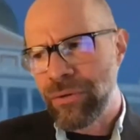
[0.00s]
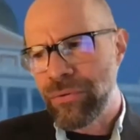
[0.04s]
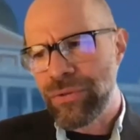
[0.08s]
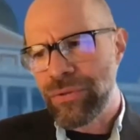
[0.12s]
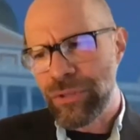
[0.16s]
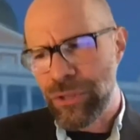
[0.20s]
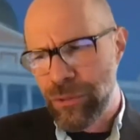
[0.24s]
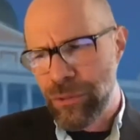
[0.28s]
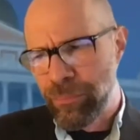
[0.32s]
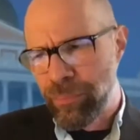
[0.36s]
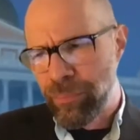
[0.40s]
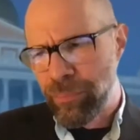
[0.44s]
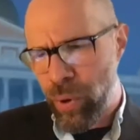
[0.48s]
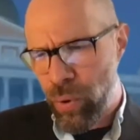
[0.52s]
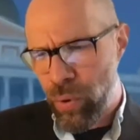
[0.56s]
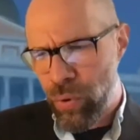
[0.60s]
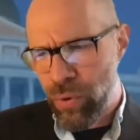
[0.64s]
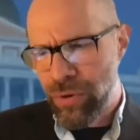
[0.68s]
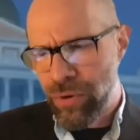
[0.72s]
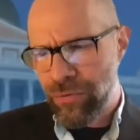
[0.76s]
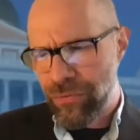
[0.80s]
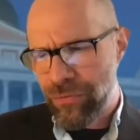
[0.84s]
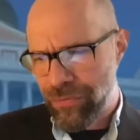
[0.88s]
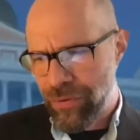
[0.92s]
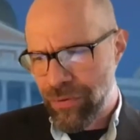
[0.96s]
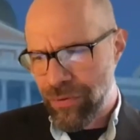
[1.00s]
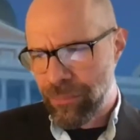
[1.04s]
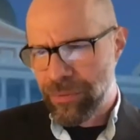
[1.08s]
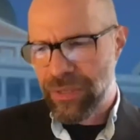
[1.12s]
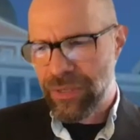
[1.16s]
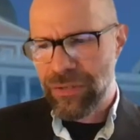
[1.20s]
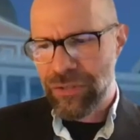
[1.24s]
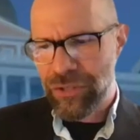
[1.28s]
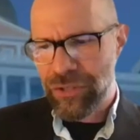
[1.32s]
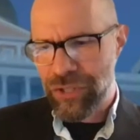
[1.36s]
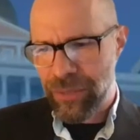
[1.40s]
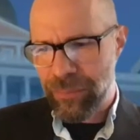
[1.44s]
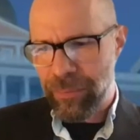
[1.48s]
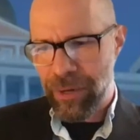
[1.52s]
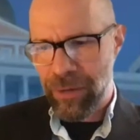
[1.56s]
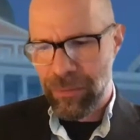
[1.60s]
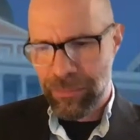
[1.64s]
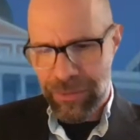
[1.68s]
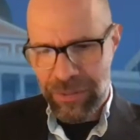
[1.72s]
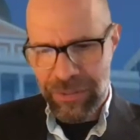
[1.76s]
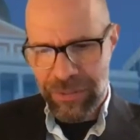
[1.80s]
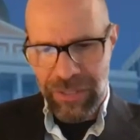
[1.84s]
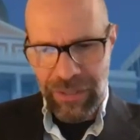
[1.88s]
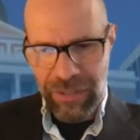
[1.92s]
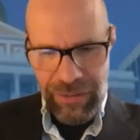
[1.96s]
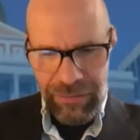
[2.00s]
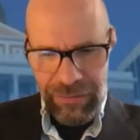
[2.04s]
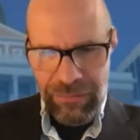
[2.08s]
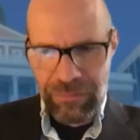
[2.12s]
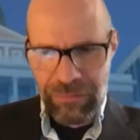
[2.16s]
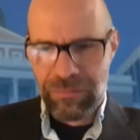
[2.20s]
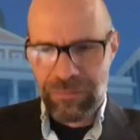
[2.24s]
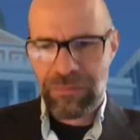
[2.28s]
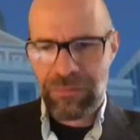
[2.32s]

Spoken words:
support from leadership helped a ton.